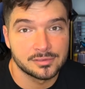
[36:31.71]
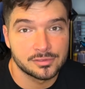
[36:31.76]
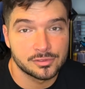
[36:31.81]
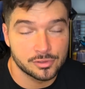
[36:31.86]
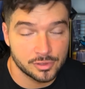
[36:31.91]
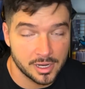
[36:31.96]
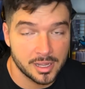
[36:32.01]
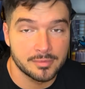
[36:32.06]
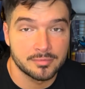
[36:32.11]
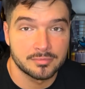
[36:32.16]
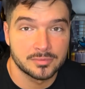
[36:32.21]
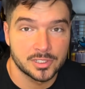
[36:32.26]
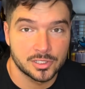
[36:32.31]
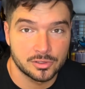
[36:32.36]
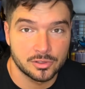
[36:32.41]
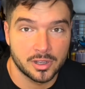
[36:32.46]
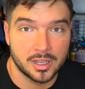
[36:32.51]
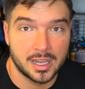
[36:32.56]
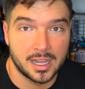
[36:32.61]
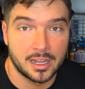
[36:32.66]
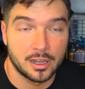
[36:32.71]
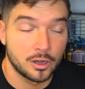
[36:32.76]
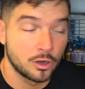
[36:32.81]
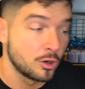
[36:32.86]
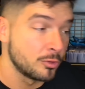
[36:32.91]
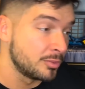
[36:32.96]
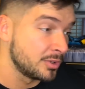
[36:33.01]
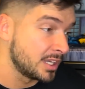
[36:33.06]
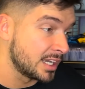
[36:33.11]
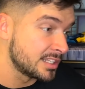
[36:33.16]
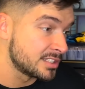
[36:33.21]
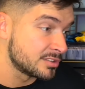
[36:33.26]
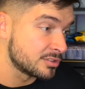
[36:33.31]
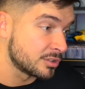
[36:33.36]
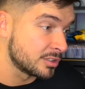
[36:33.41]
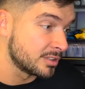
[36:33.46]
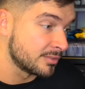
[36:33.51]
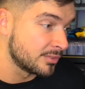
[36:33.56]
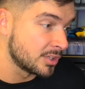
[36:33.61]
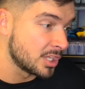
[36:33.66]
trip to Toyhio. Hope you guys
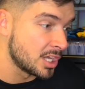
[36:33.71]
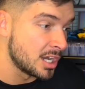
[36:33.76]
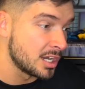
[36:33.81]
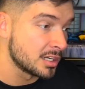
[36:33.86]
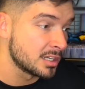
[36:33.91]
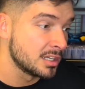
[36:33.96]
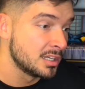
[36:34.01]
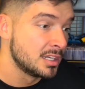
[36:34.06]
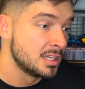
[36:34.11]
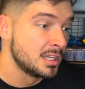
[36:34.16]
enjoyed the vlog.